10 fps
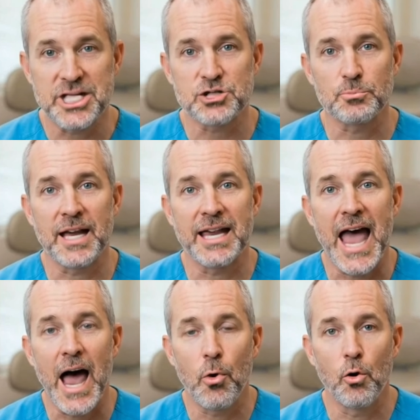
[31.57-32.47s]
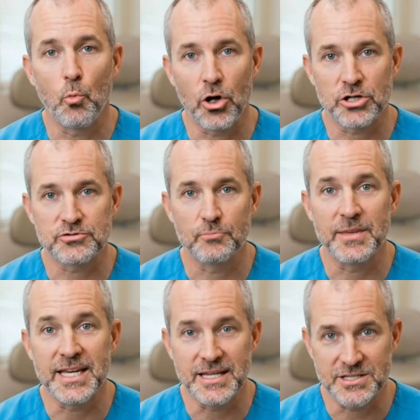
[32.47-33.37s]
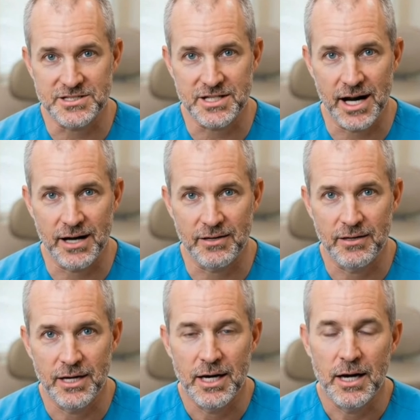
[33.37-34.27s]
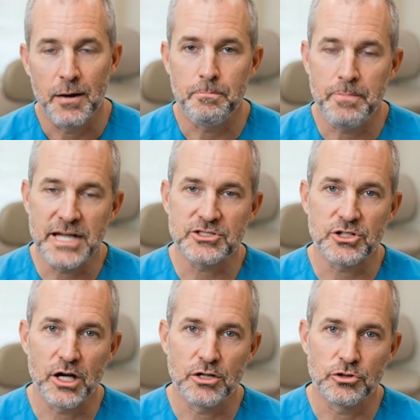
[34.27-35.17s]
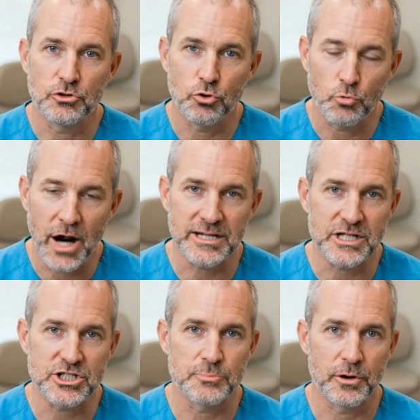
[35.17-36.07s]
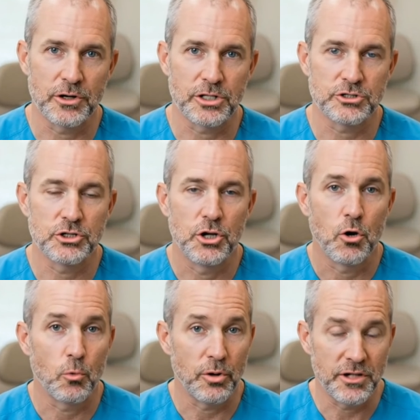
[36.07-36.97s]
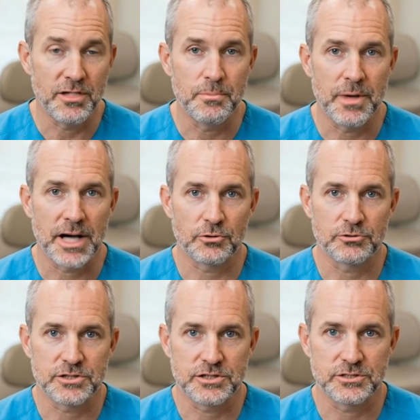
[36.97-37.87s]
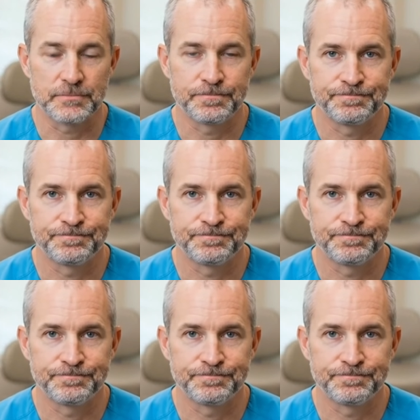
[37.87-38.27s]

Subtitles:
explain how it works from the inside, based on direct experience within the medical system.